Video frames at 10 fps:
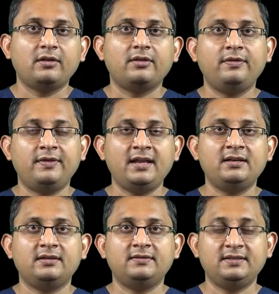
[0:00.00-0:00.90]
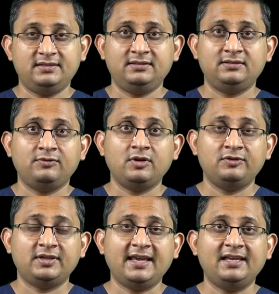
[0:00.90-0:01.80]
then this is one
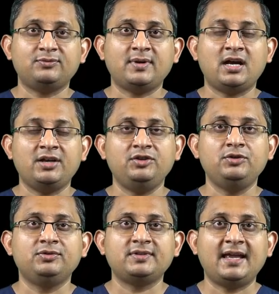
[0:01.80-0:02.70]
of the cases where I use